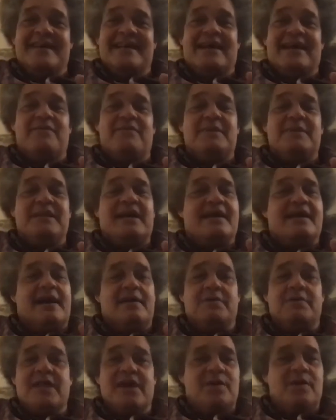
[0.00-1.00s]
and you were just
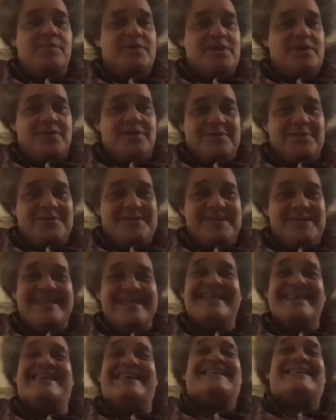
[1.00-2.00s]
like,
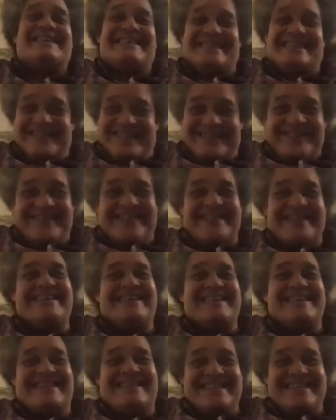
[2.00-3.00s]
hey, what about my
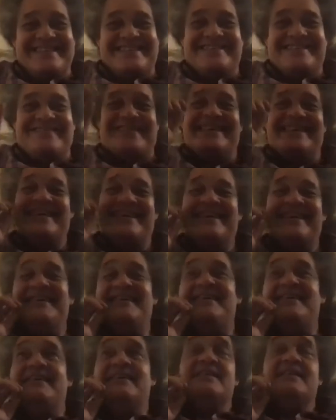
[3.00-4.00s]
future? And I would
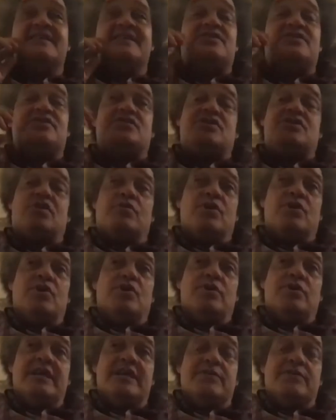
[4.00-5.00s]
be like, I will help you.